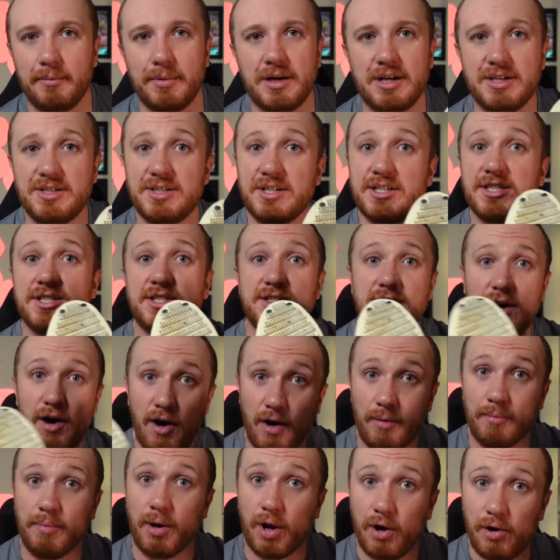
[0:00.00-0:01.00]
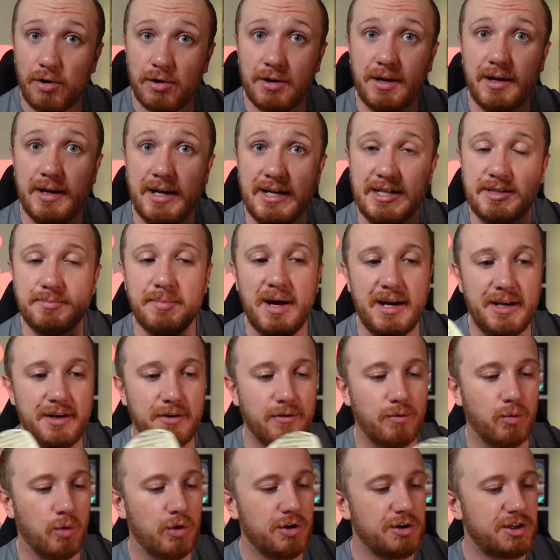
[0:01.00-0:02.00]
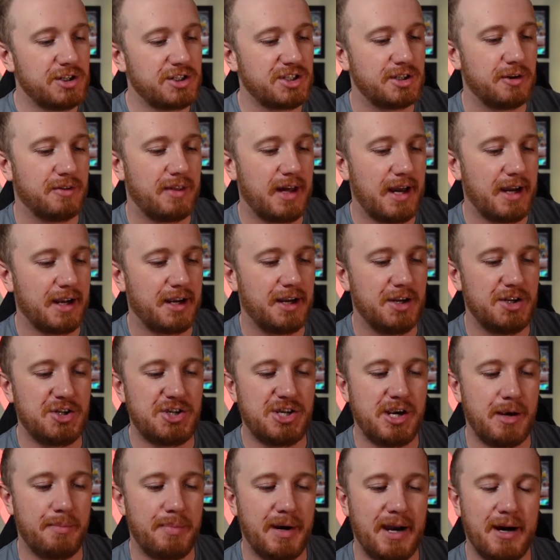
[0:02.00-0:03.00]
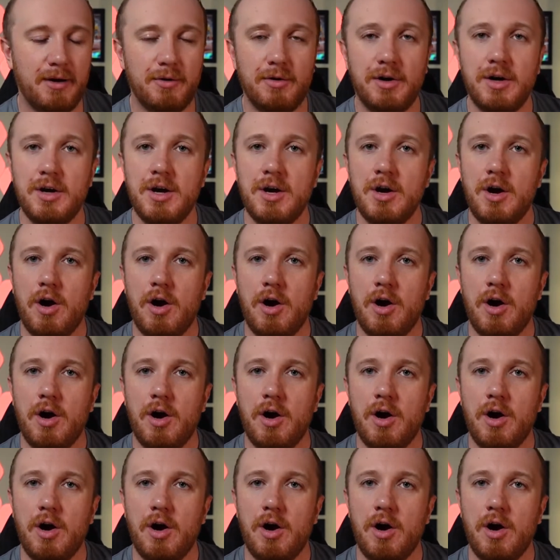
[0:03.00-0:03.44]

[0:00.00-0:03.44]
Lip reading: because the start block is made of wood, so that can chip out.